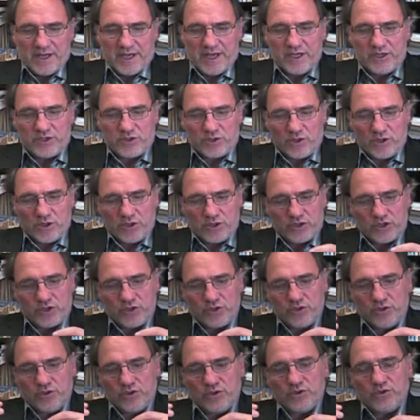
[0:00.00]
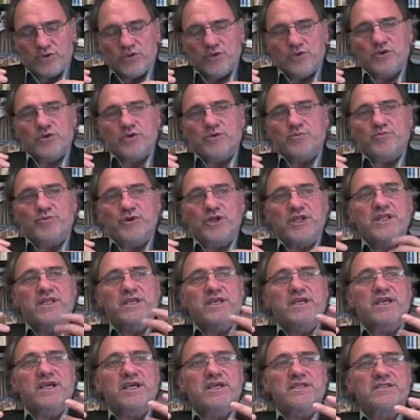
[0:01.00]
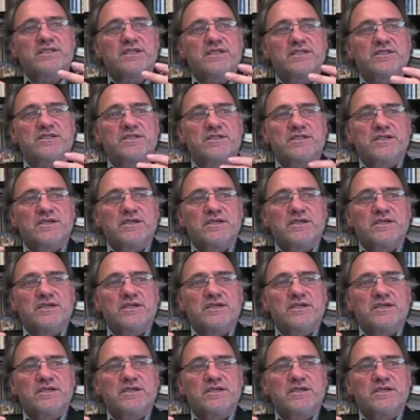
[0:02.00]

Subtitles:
is also predicated